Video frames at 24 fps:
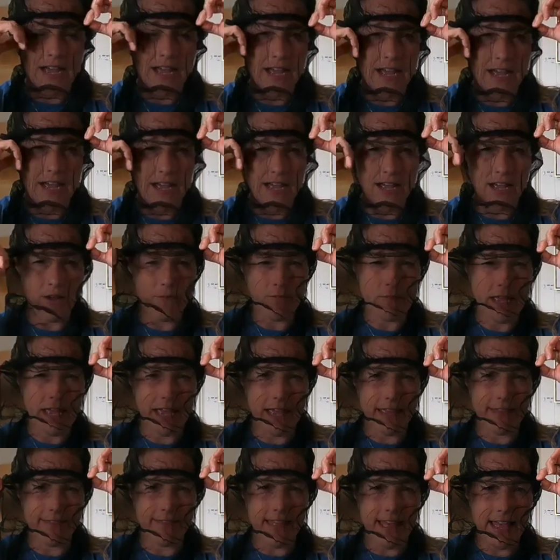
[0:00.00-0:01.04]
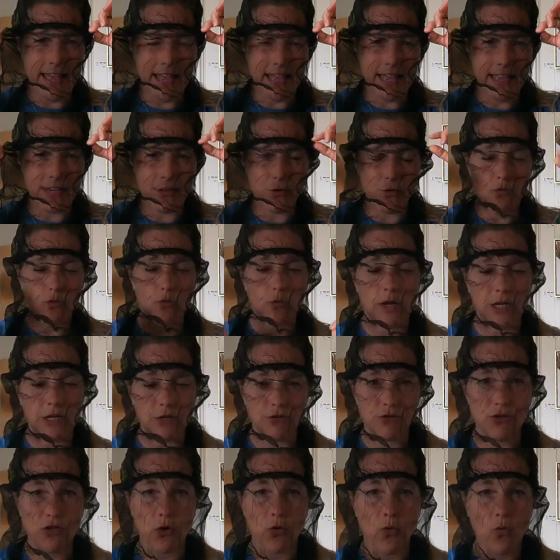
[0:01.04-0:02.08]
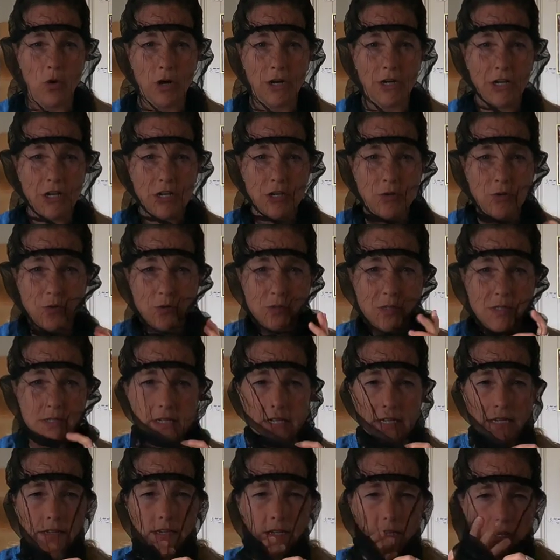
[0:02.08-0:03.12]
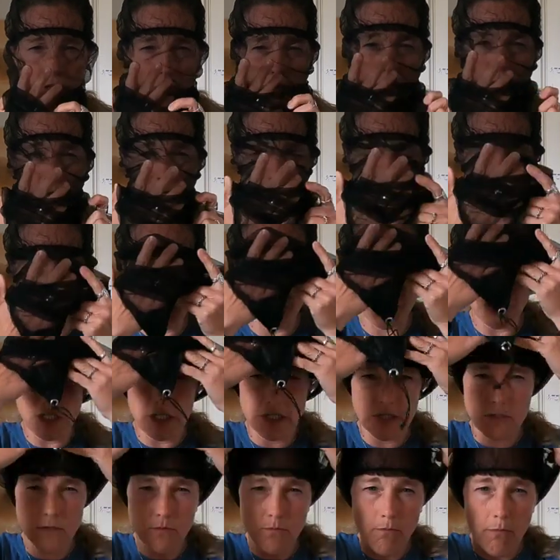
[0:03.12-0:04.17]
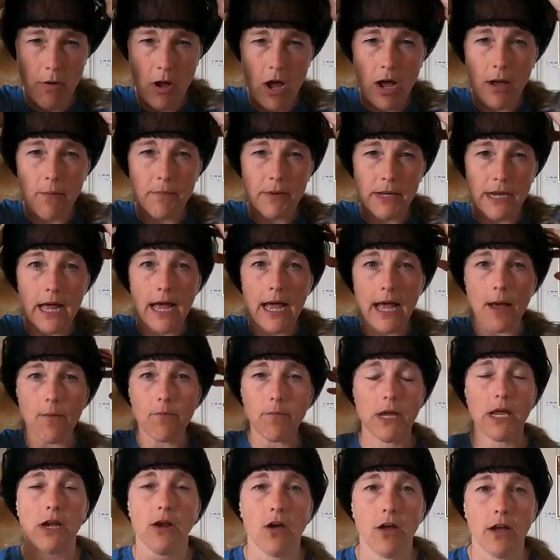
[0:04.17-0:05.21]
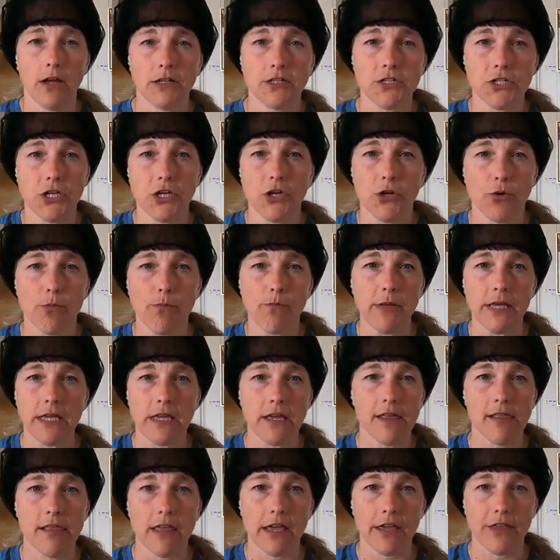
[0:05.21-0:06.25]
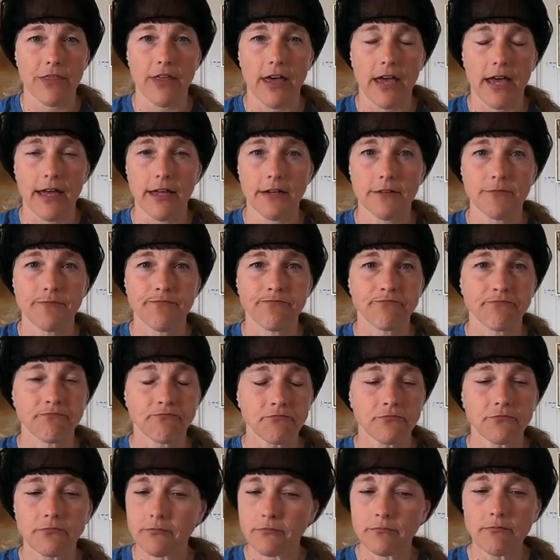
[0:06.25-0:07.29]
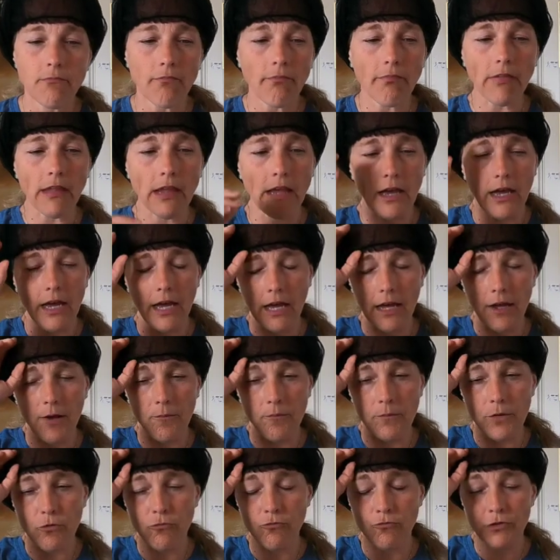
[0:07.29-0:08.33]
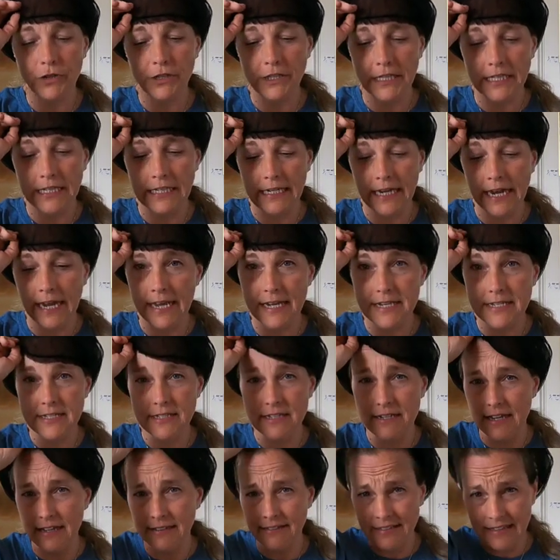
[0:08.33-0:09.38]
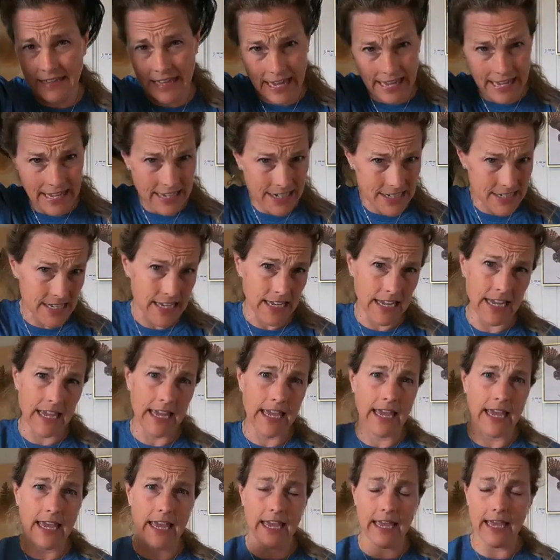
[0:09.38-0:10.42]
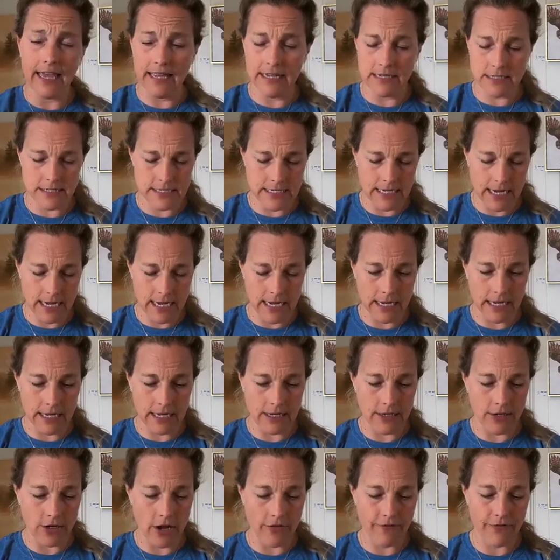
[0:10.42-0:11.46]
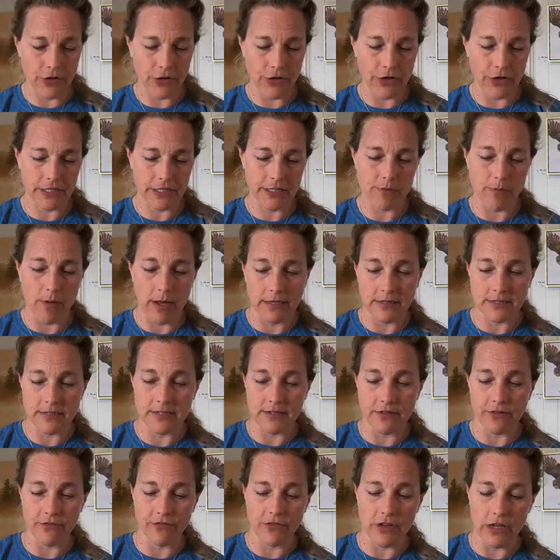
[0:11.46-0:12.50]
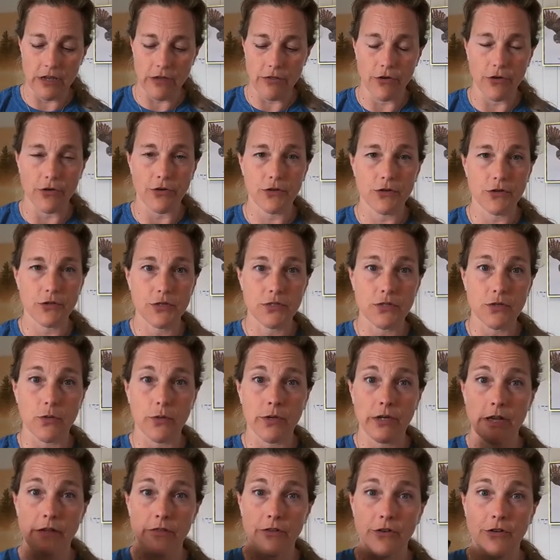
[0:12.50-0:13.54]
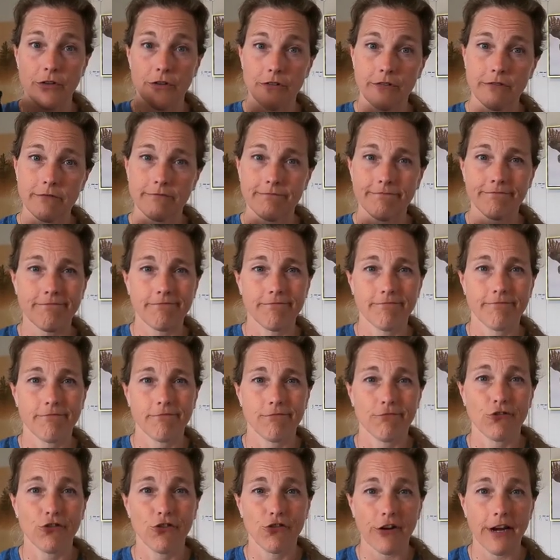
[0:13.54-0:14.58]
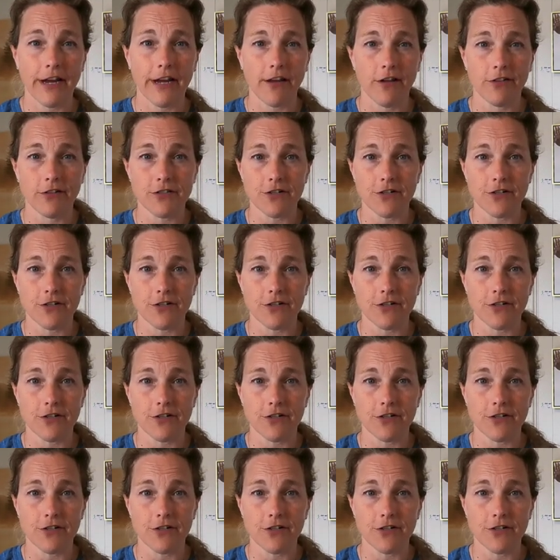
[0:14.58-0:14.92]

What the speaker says: And then when you don't want to use it, you can just pop it up and onto your peak like that. Really nice and light, and not expensive either. So another great